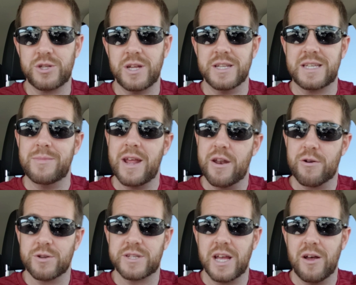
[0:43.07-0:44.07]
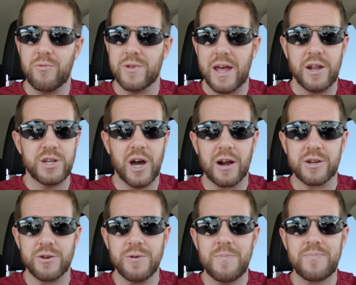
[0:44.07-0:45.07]
She inseminated herself without a
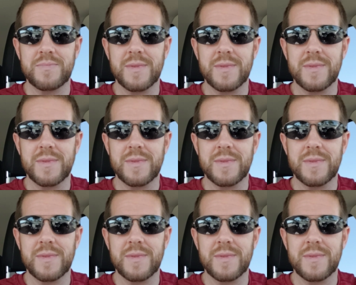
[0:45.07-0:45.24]
doctor.